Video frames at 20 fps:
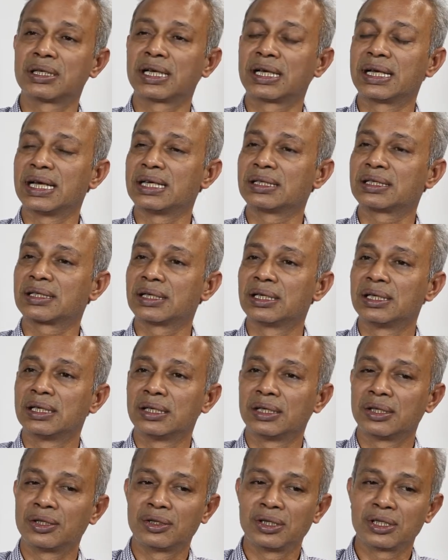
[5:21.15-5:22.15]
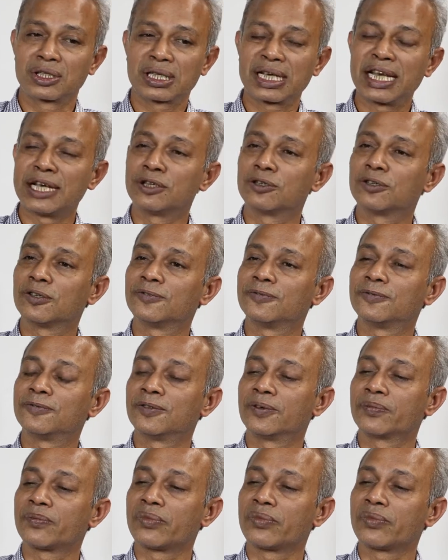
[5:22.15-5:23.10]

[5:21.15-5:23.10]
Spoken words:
against this kind of